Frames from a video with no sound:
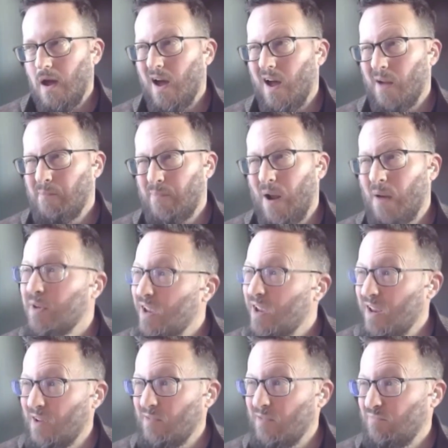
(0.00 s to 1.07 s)

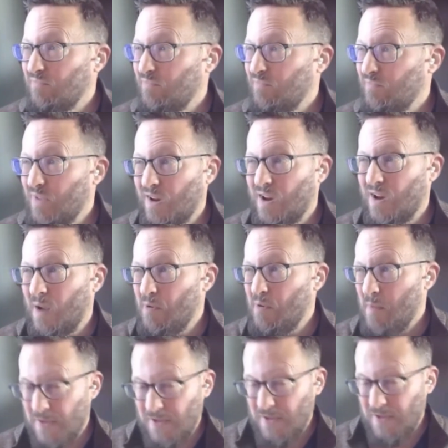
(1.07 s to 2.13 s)
probably a couple
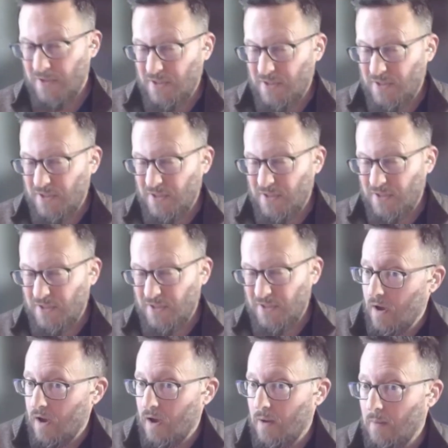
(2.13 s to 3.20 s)
months.
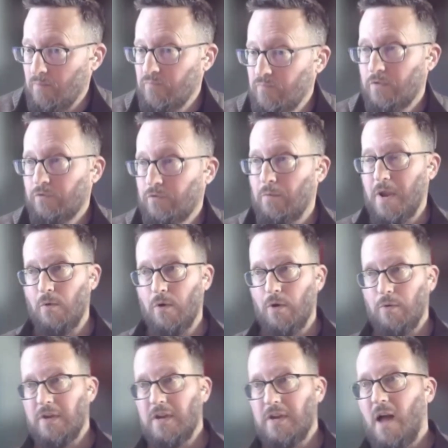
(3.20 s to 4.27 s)
For me, what
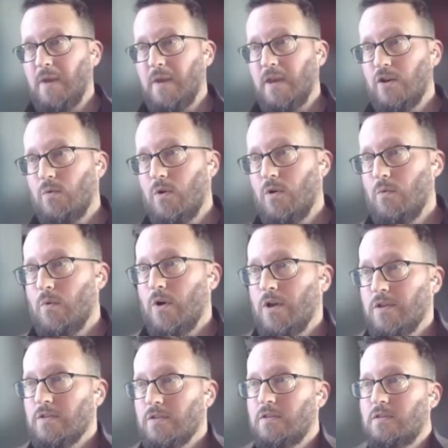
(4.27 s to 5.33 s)
really got me into it
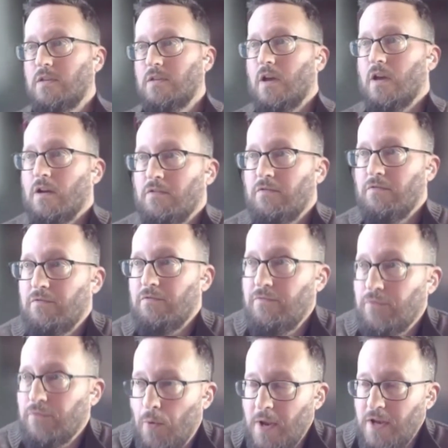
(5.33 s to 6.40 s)
was
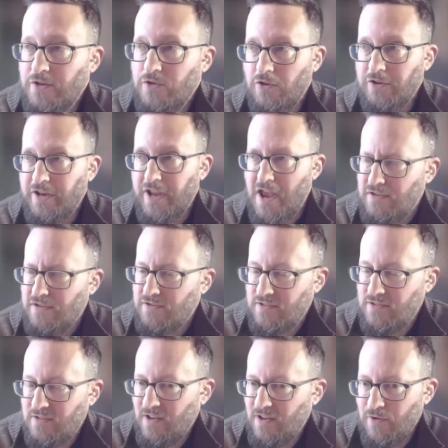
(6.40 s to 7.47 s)
Florent
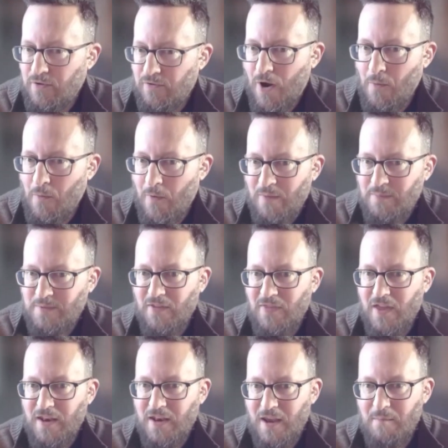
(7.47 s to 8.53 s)
Daudens. I don't know how well I'm
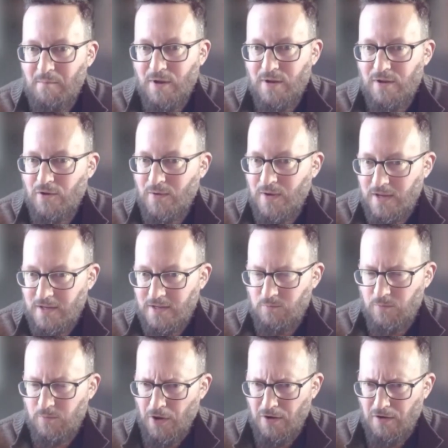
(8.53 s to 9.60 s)
saying that name, but he's
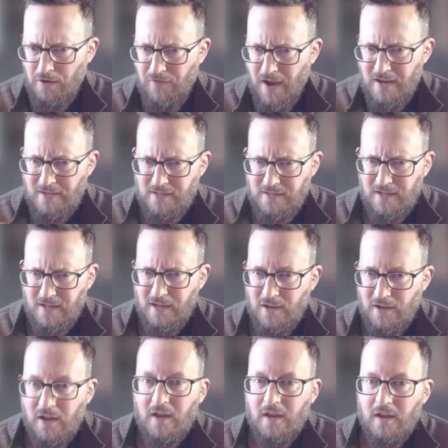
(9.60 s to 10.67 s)
with Hugging Face.
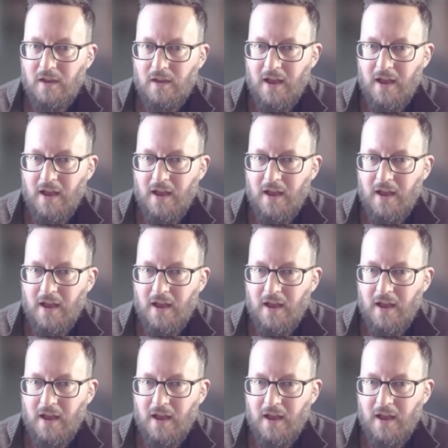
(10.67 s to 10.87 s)
He